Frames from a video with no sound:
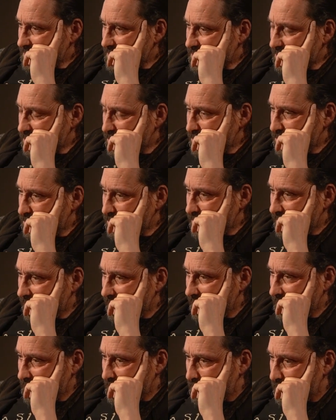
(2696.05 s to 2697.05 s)
so
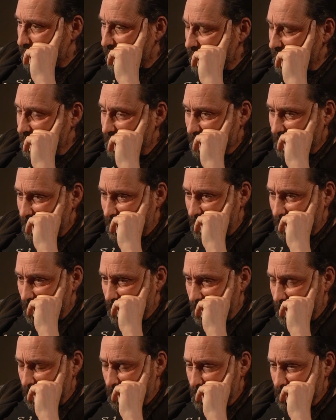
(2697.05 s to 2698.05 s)
I had the bright
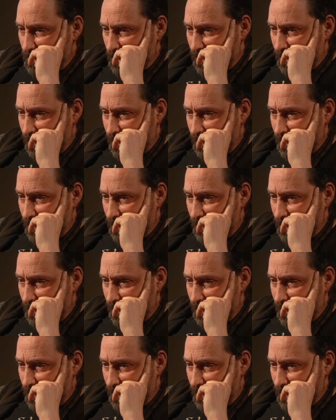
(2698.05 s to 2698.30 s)
idea.